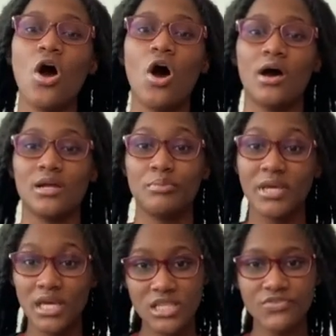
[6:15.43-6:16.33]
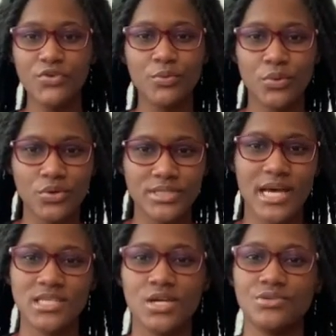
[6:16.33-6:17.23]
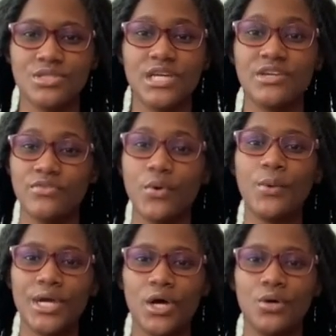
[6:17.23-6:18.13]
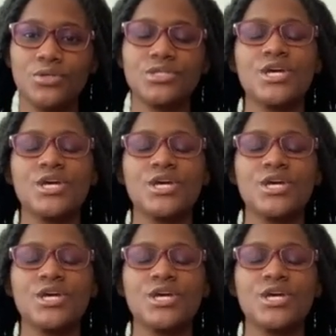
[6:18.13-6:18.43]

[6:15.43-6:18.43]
on a peaceful protest outside of the White House